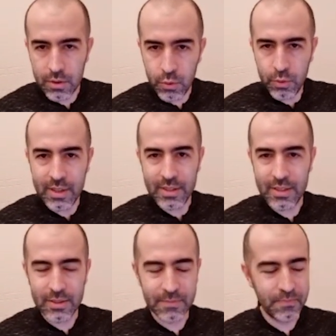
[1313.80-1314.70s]
do
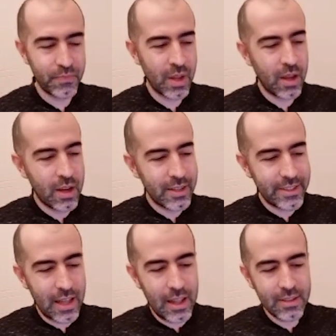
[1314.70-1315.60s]
this,
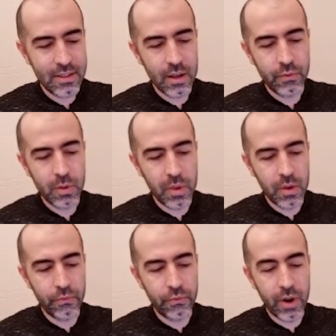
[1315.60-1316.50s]
Celestia will be
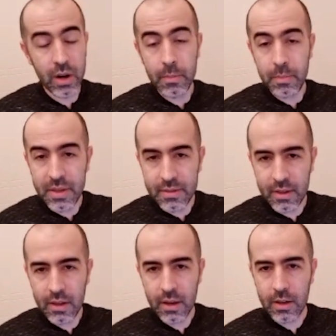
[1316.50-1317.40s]
very
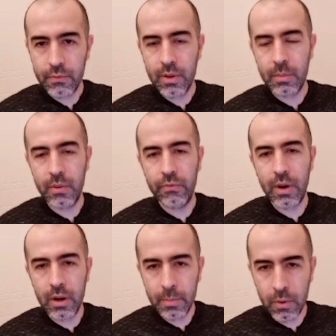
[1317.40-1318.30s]
busy and will be
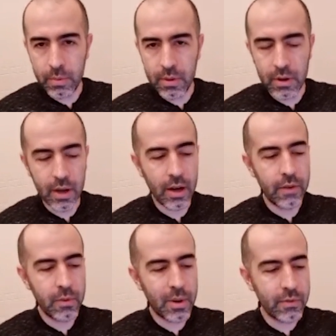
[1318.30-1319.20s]
very popular, and
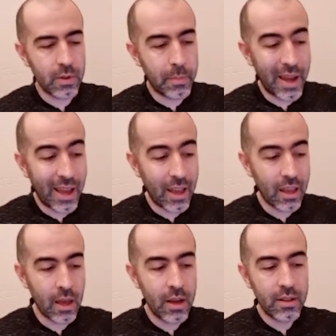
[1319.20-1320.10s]
everybody will
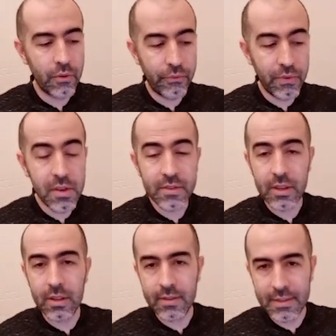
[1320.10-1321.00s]
pay the fees
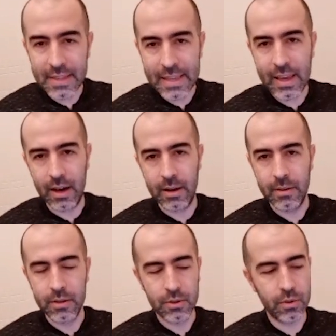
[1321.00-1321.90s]
in TIA.
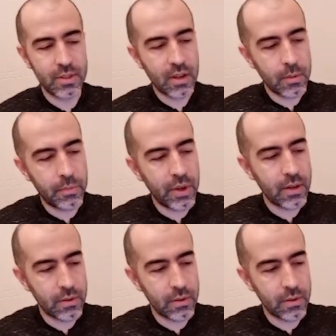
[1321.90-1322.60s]
So it's going to bring